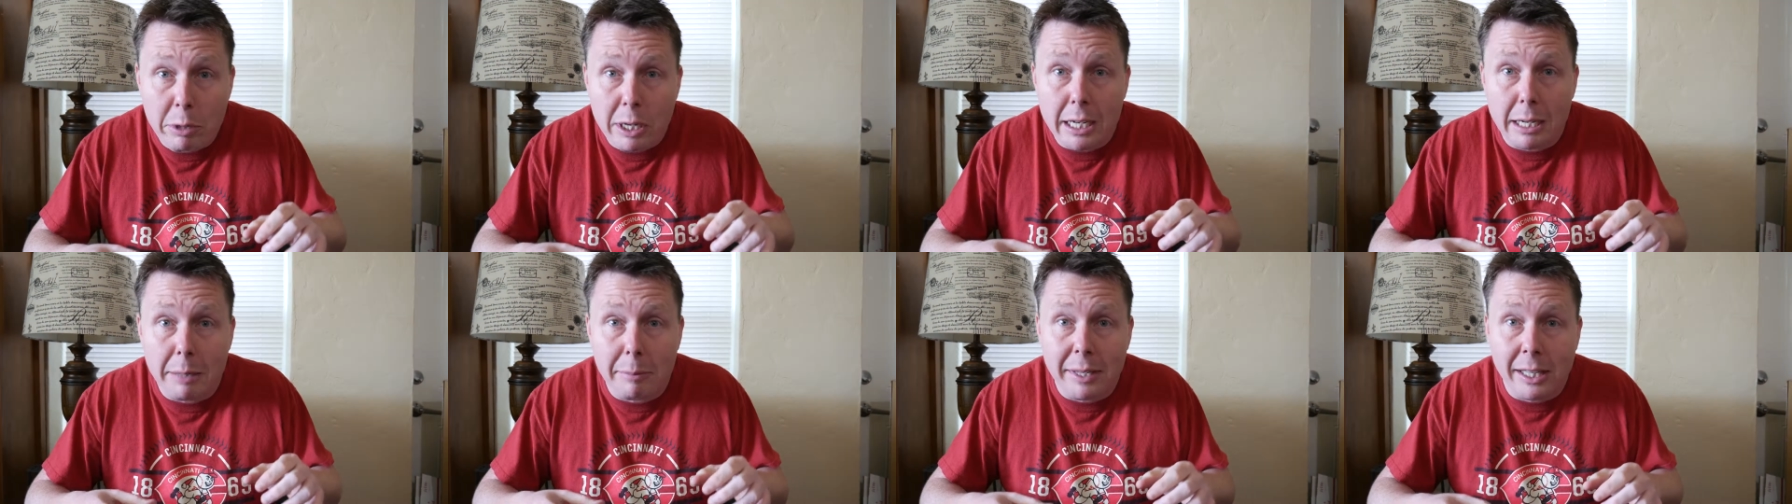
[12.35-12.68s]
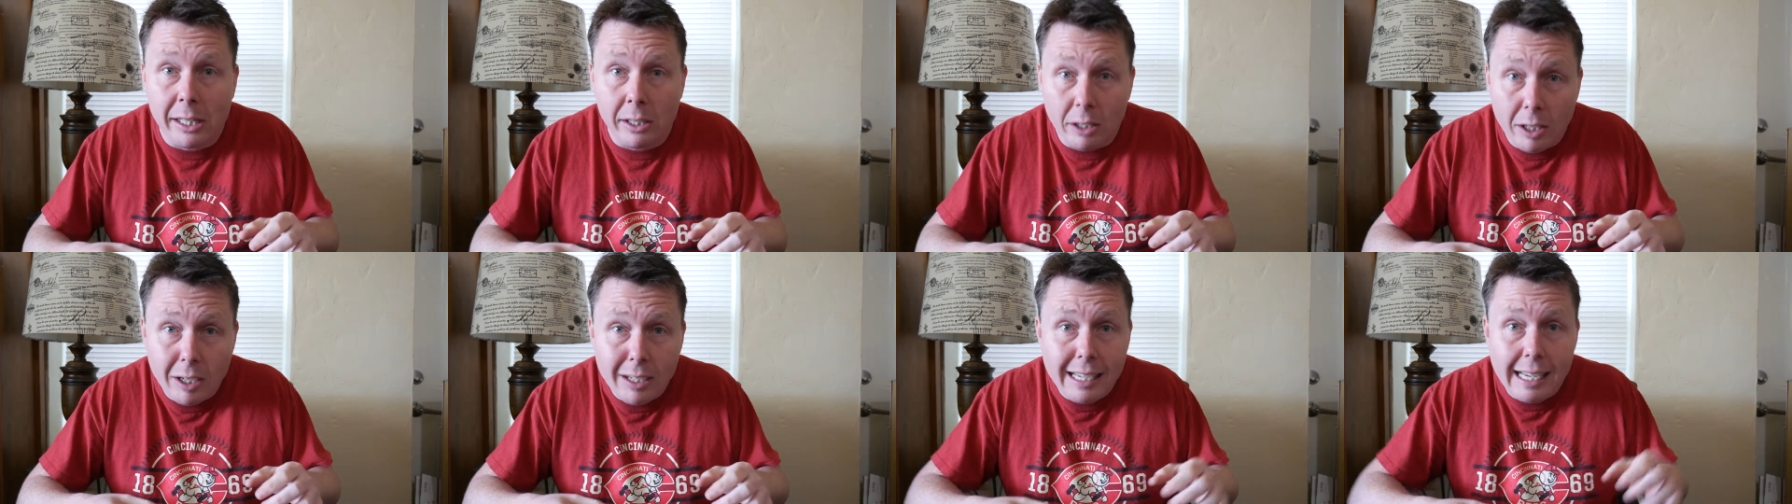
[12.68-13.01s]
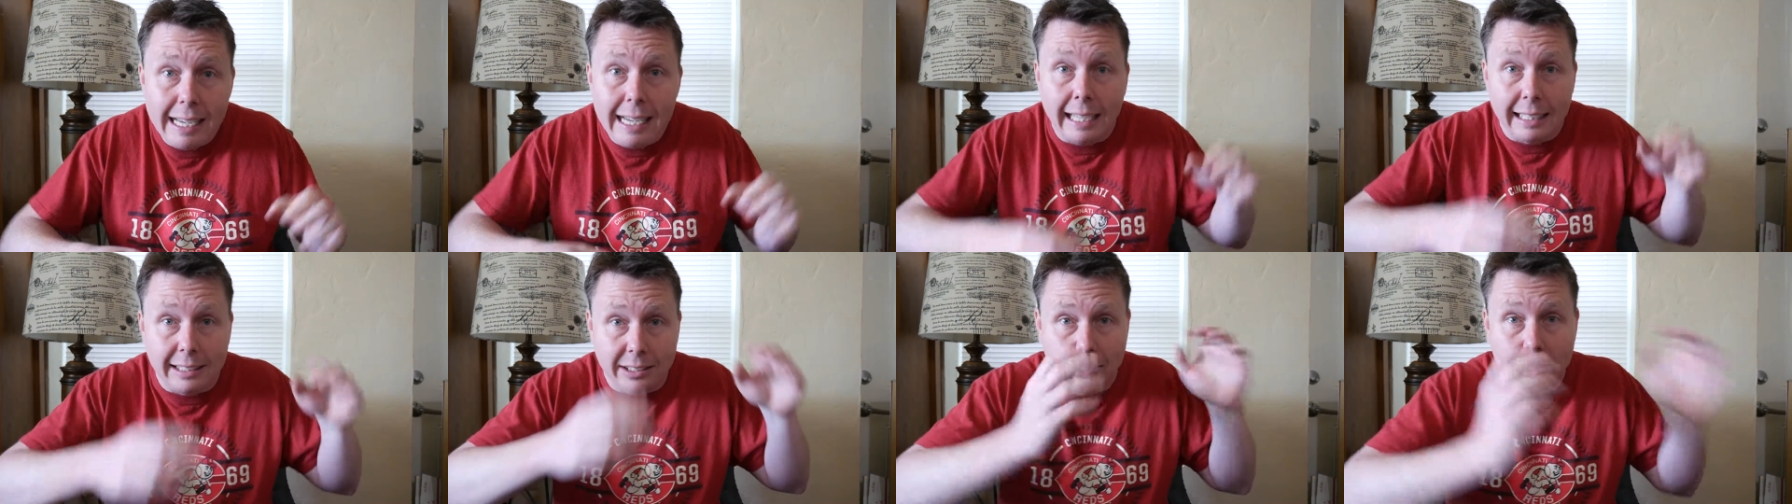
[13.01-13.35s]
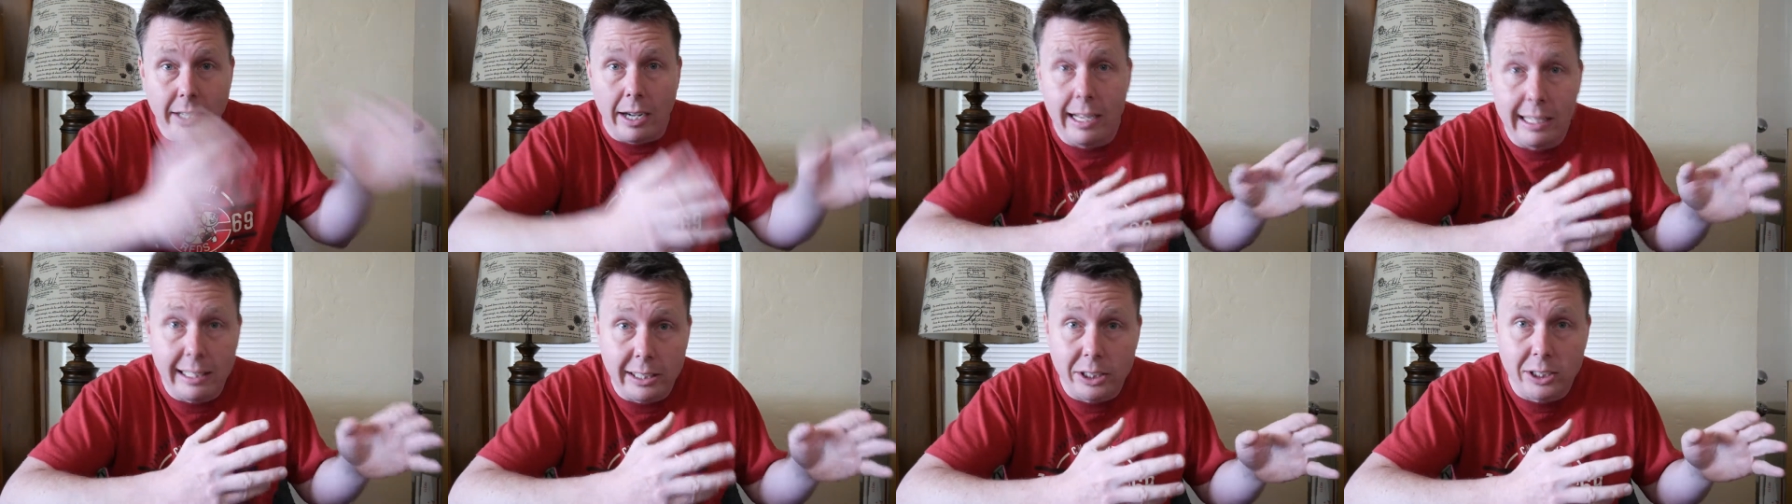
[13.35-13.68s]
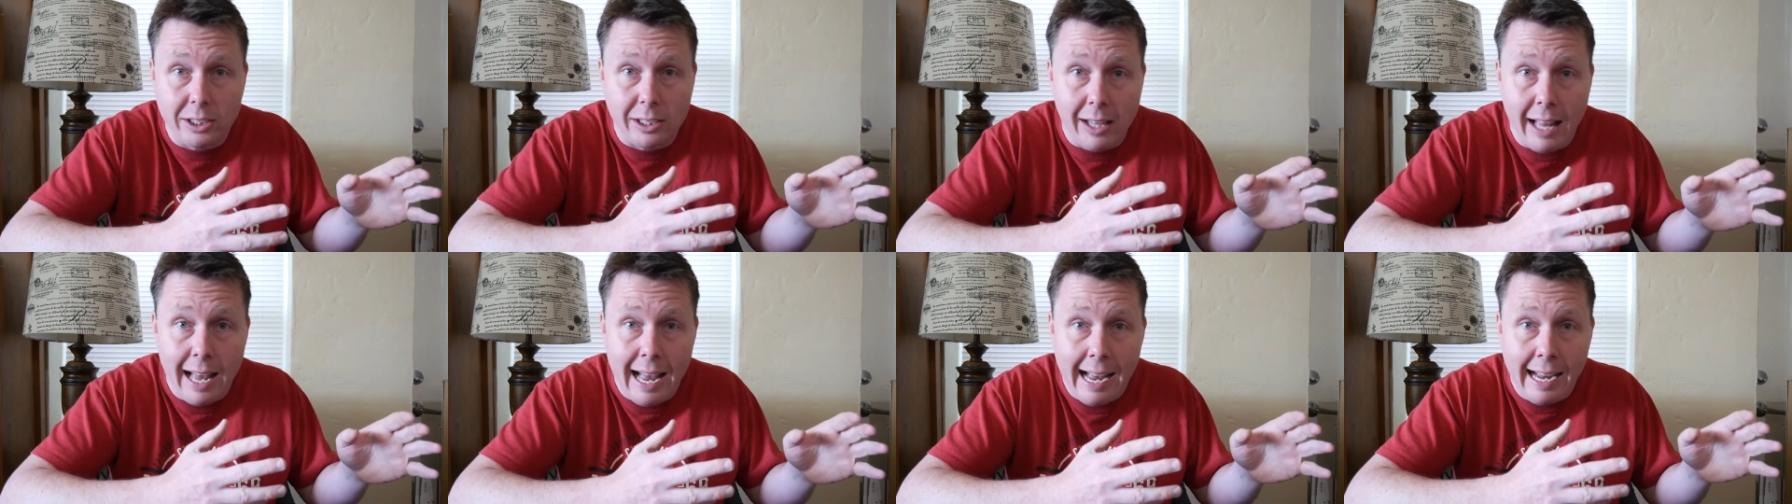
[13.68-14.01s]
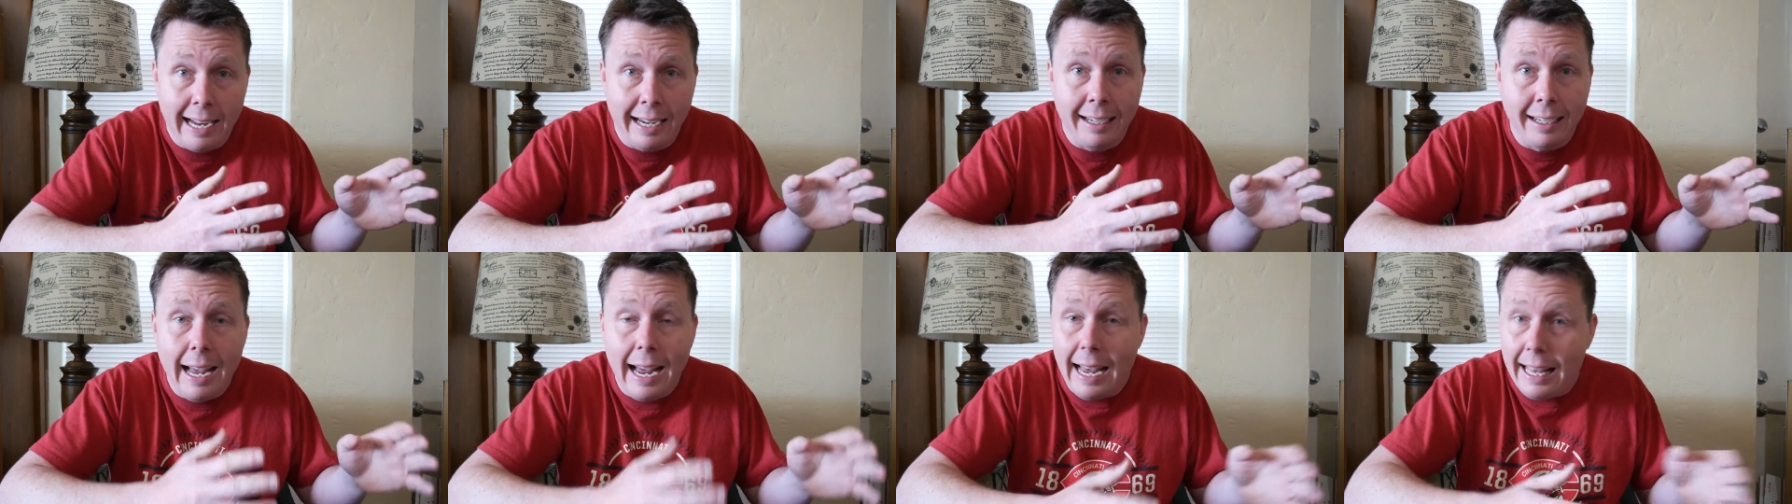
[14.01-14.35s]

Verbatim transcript: going to be looking at Scottish slang,